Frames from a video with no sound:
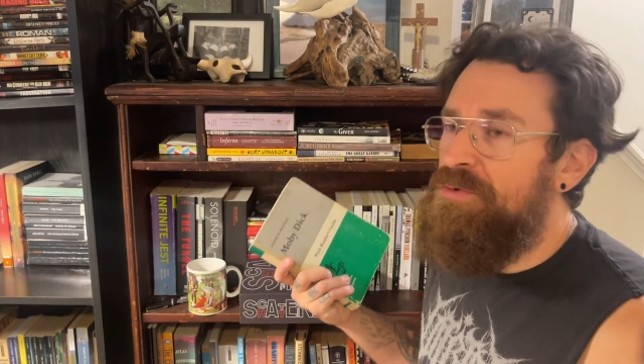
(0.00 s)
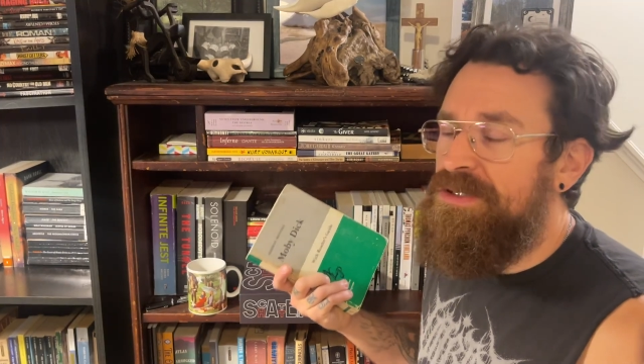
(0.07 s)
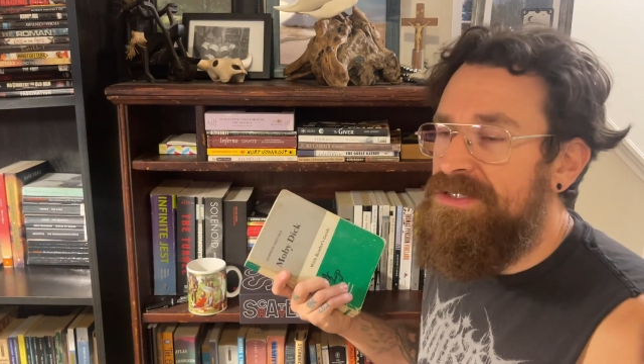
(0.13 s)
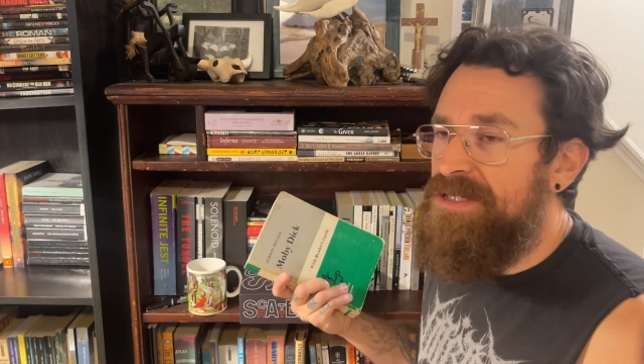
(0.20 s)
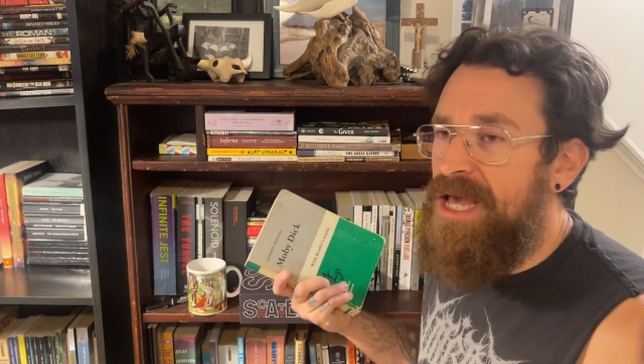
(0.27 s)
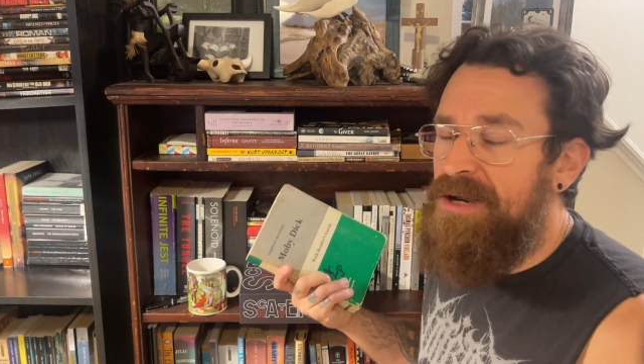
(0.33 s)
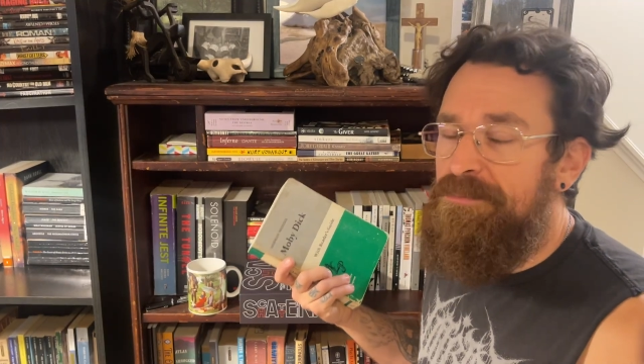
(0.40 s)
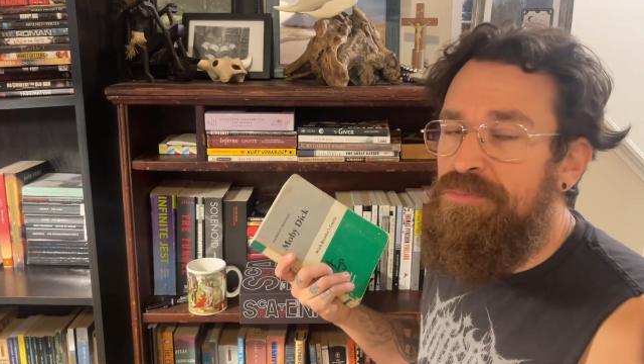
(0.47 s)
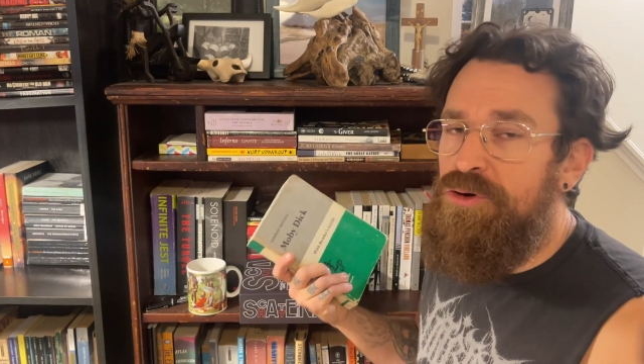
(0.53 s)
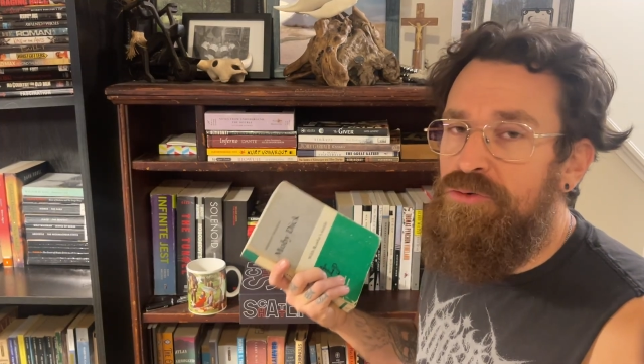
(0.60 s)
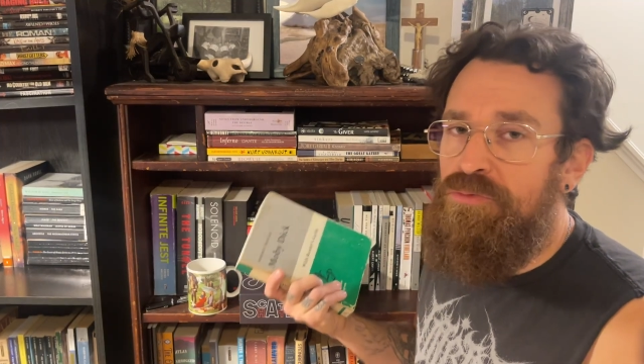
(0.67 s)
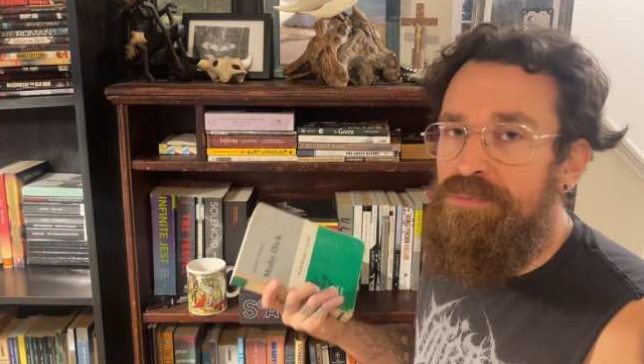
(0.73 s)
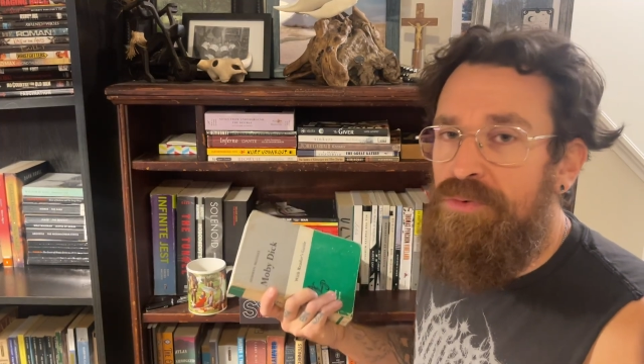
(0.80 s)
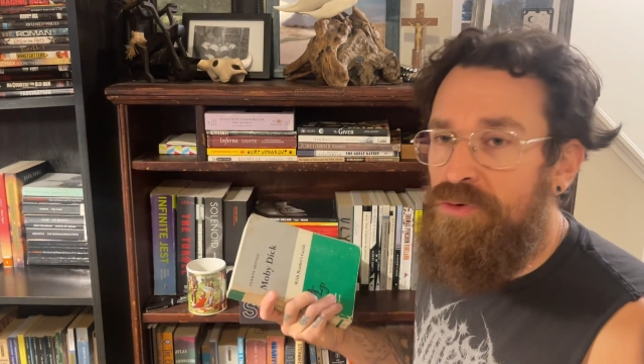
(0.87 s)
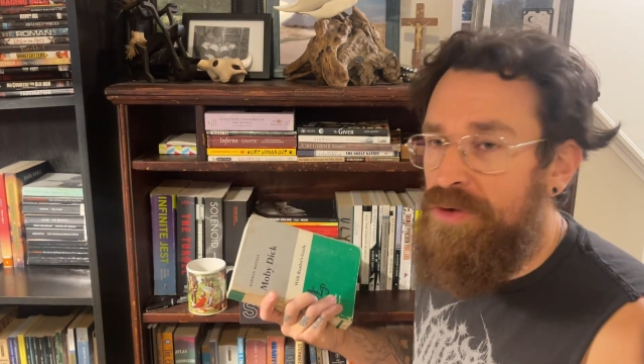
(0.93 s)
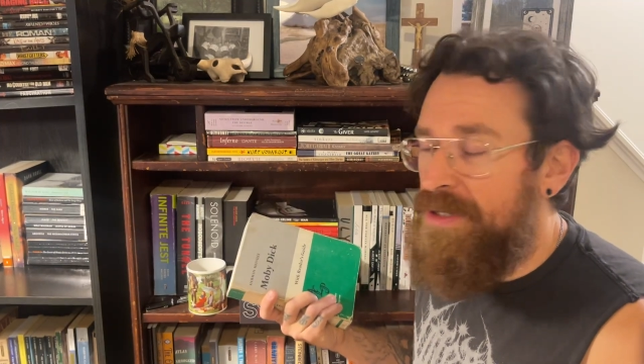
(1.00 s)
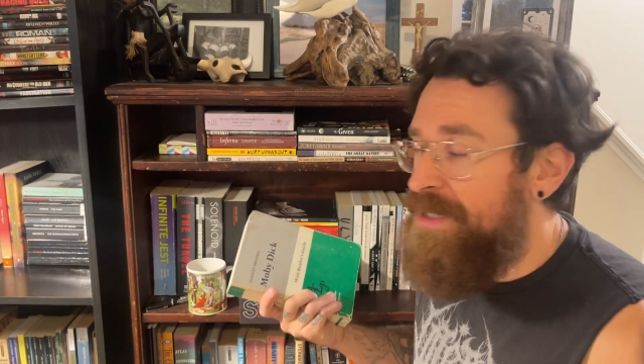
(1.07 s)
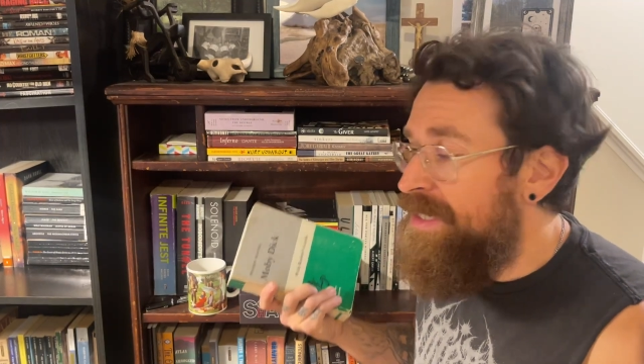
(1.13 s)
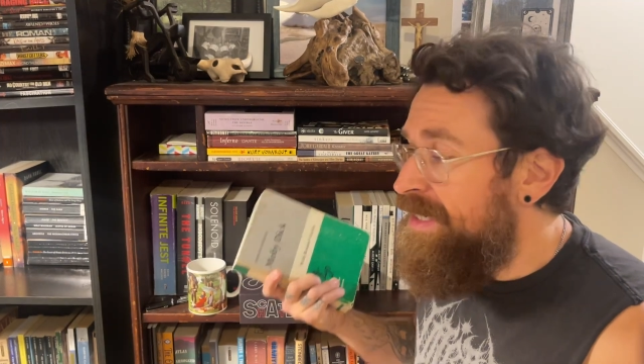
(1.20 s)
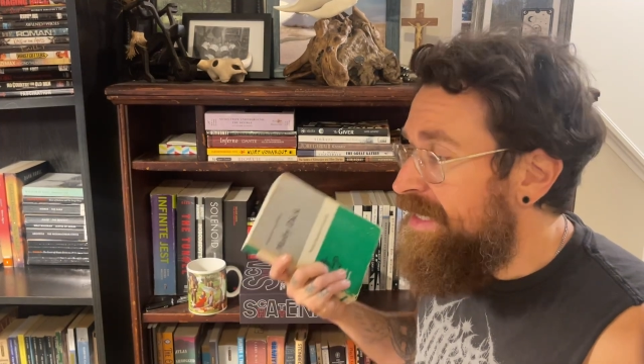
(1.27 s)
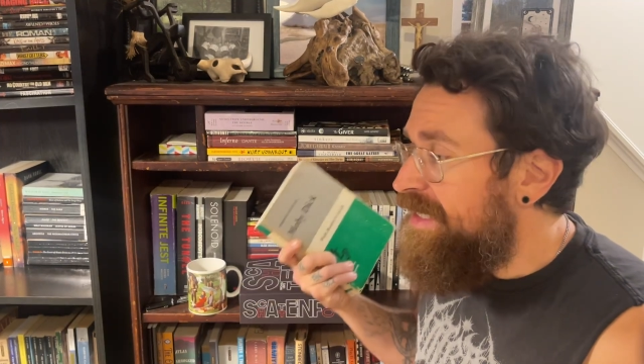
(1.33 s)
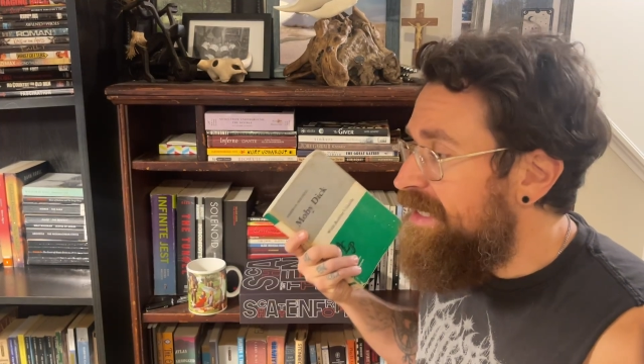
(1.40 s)
It's not a book report,
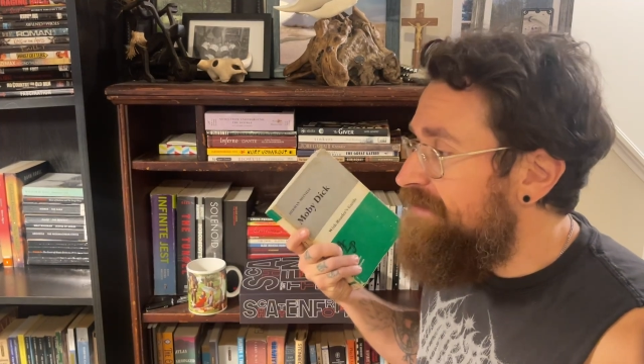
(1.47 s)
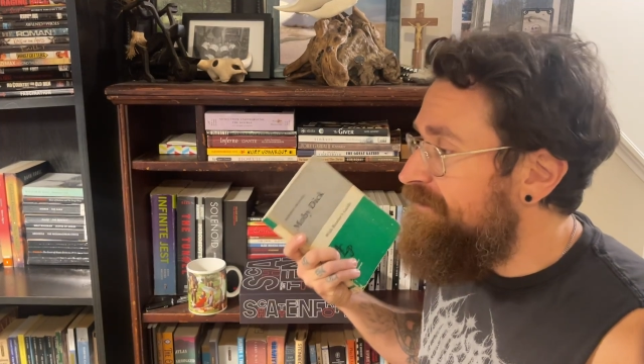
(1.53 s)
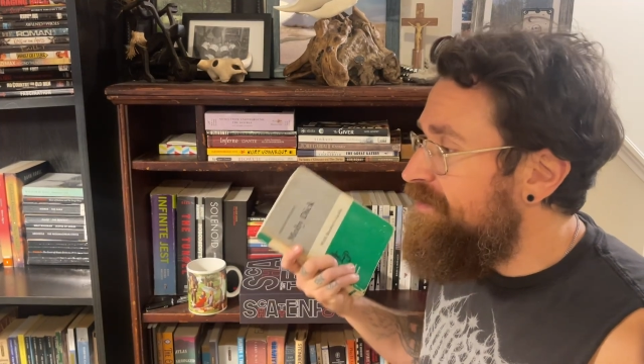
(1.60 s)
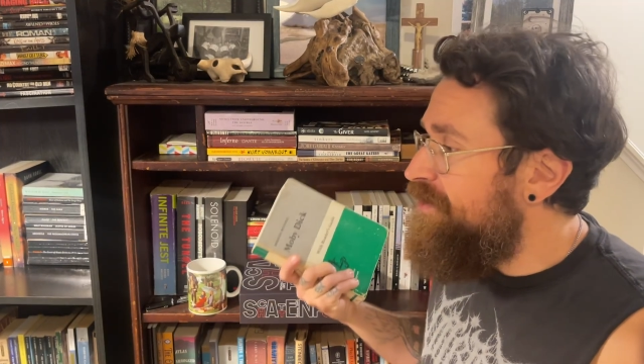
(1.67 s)
even